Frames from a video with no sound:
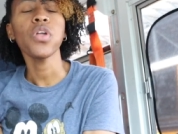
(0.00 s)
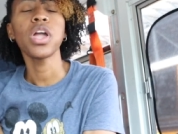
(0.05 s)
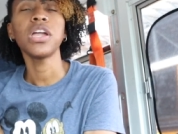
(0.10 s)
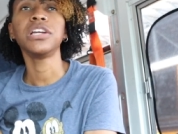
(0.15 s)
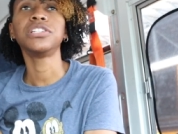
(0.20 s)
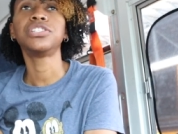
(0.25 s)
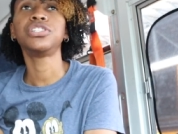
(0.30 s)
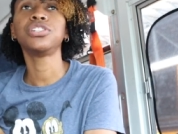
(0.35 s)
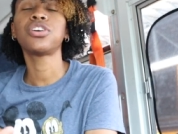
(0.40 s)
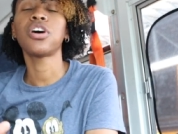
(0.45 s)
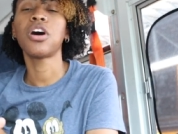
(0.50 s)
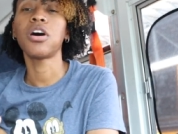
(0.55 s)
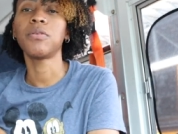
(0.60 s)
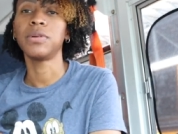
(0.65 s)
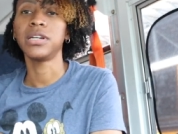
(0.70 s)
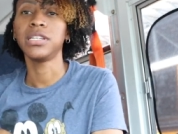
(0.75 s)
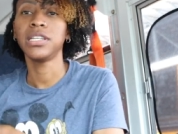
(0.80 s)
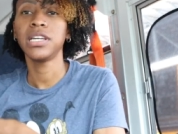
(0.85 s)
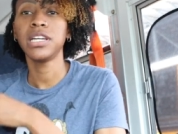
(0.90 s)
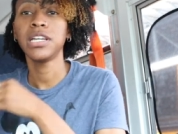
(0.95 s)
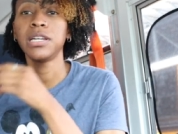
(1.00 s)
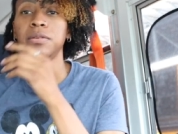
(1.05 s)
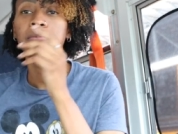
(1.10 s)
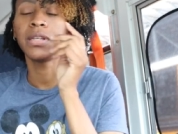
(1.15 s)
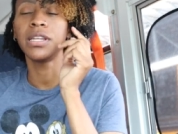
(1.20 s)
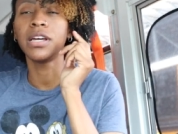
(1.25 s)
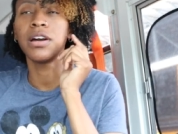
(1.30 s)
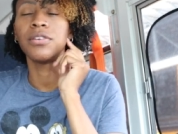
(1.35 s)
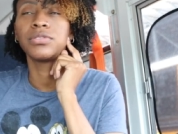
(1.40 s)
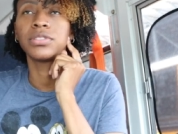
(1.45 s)
And she called my name,
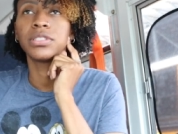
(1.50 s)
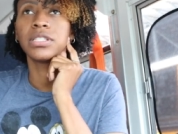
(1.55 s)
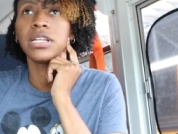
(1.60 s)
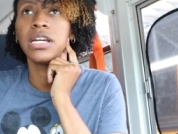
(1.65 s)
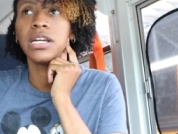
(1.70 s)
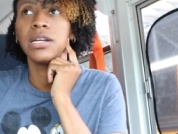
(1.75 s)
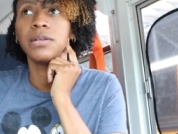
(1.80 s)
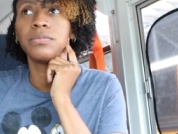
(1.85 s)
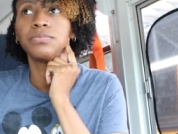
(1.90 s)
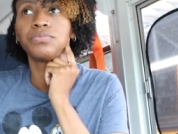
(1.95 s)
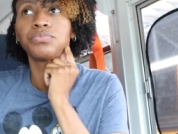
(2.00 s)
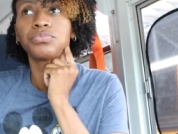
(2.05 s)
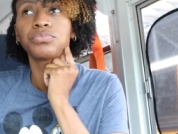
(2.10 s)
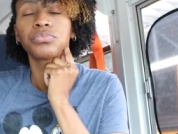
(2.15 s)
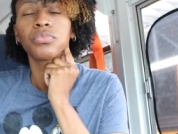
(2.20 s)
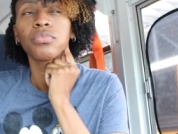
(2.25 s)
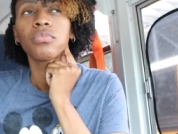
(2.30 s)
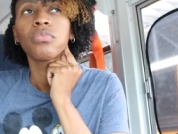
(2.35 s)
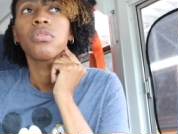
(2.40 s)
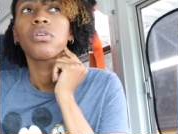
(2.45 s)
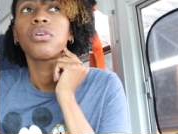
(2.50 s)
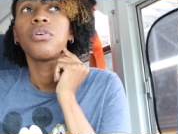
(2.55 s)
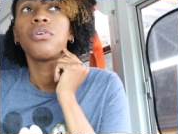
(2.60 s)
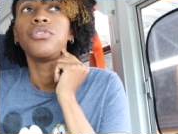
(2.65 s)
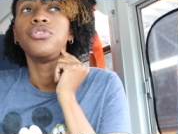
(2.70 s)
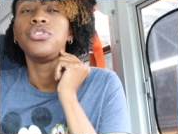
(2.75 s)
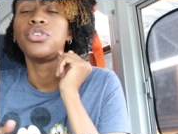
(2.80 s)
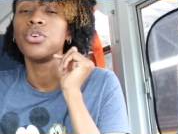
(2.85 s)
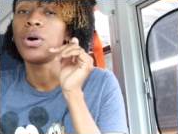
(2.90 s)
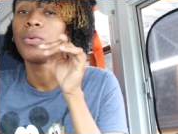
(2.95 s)
and I was like,
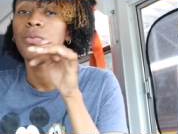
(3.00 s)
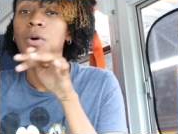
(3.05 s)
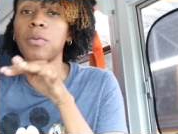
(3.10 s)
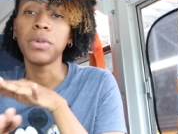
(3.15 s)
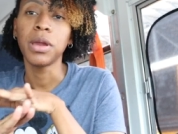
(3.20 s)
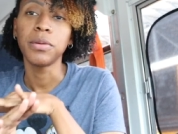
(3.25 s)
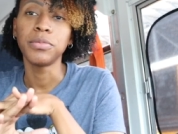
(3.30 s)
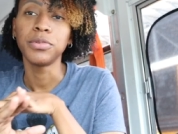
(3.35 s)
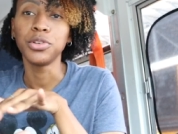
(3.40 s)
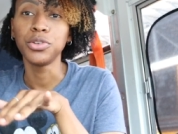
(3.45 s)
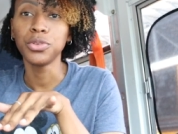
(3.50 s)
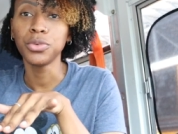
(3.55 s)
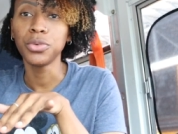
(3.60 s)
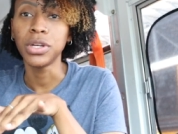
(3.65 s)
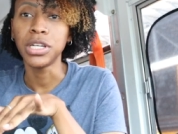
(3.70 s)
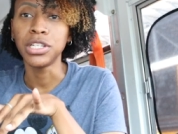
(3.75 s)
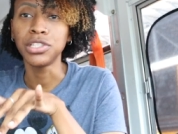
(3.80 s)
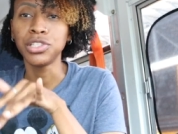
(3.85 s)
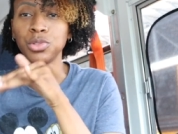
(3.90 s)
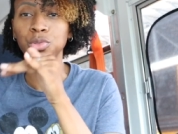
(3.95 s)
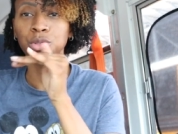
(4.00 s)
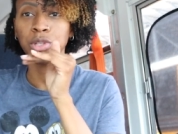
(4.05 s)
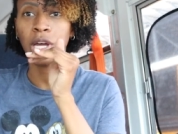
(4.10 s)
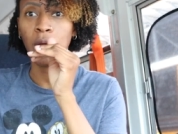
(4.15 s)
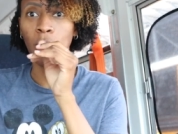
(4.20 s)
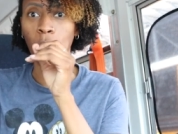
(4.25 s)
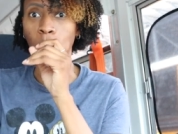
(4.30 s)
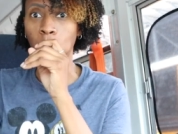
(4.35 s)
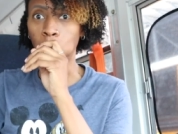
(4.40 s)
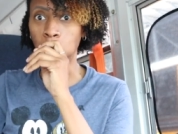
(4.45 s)
no, I won't be able to do it. And she was
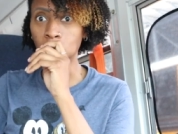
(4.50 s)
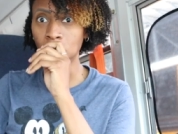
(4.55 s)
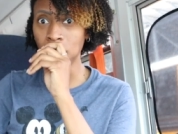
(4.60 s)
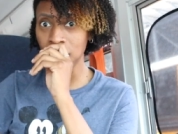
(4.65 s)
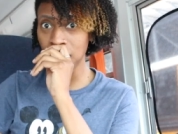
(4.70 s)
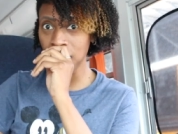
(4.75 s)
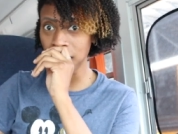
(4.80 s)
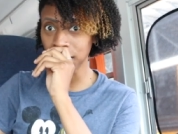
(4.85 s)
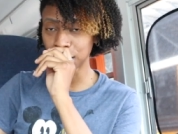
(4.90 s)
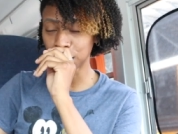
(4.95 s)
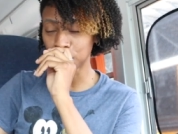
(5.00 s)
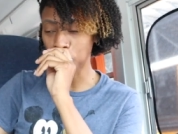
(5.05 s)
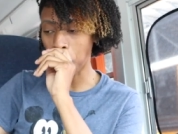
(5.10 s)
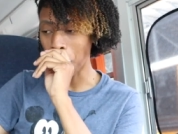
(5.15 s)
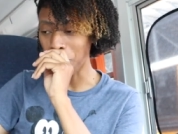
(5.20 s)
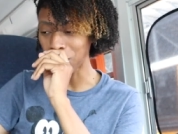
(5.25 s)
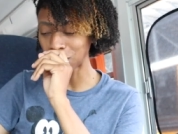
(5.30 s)
like, what?